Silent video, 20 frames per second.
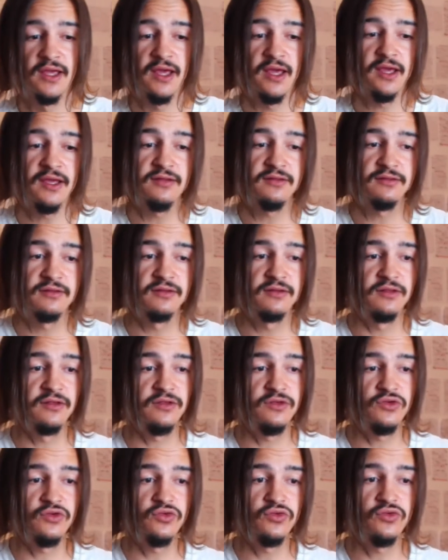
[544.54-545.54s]
and
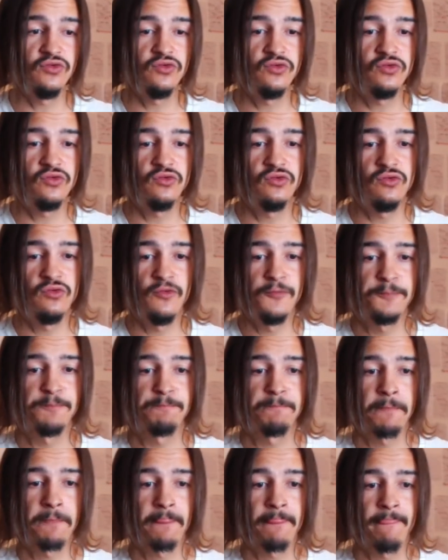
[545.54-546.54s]
you
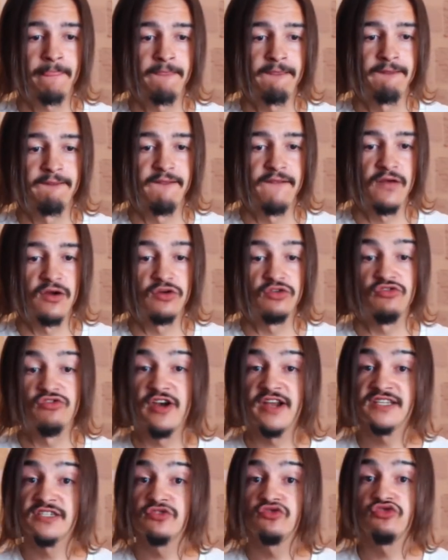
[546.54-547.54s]

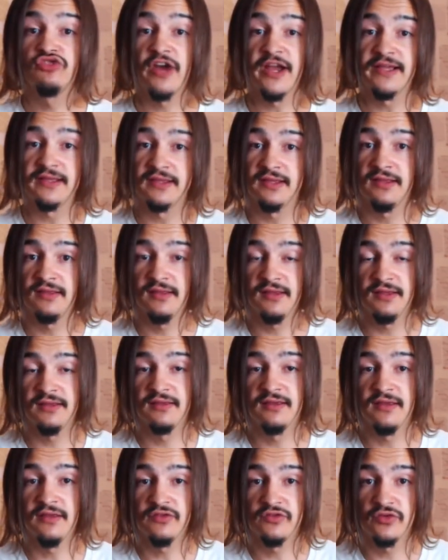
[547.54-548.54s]
resurrected it
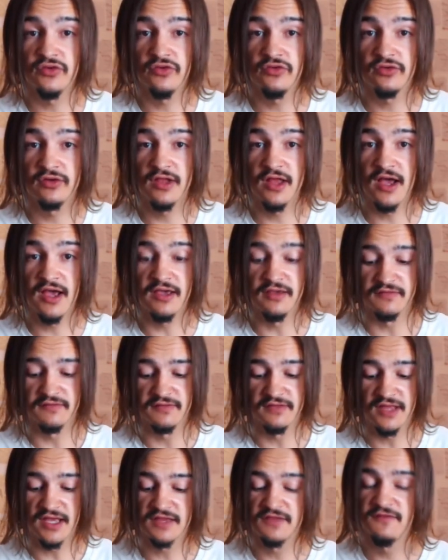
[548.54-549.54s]
into your life,
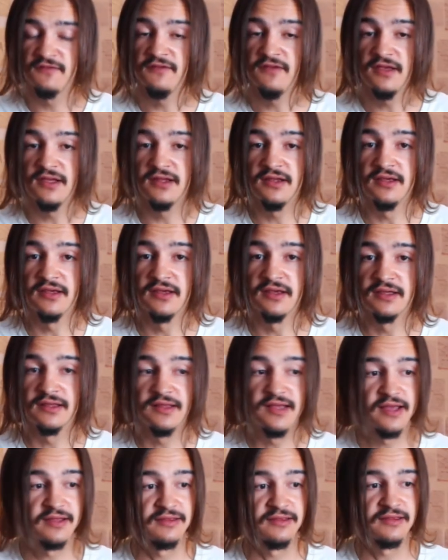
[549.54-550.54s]
that feeling,
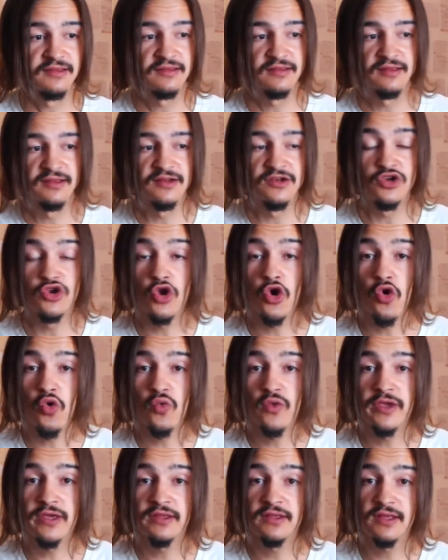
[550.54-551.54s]
that
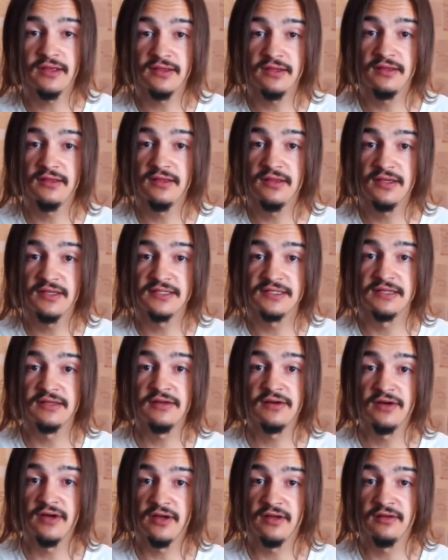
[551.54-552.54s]
knowing that it is
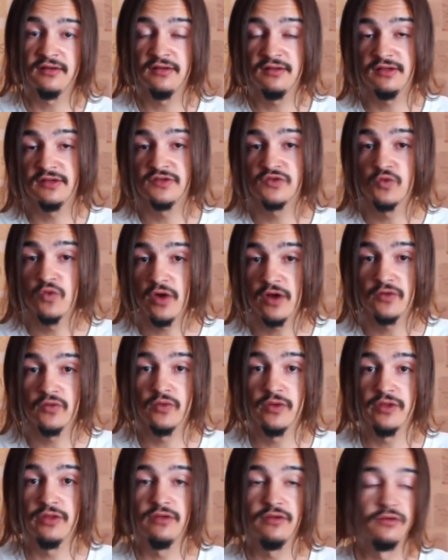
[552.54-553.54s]
there and it is one
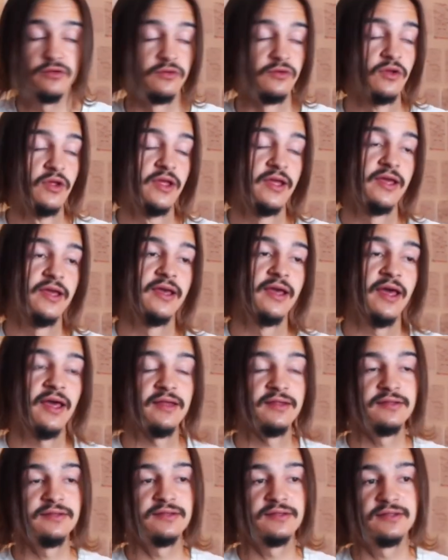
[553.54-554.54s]
with you.
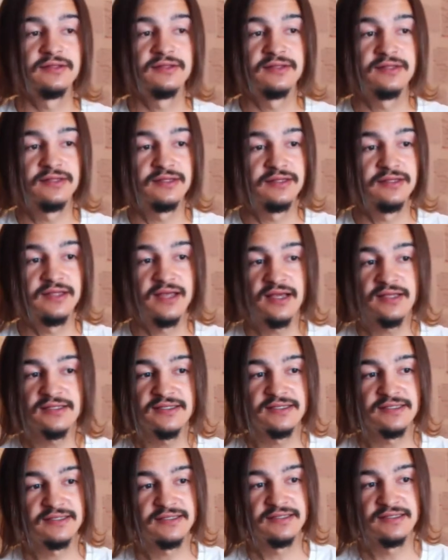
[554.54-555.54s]
And
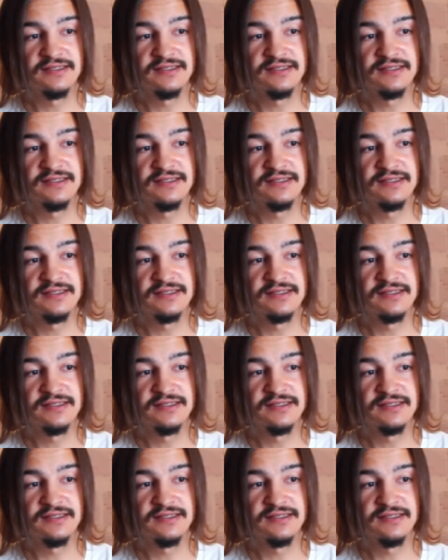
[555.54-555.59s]
that's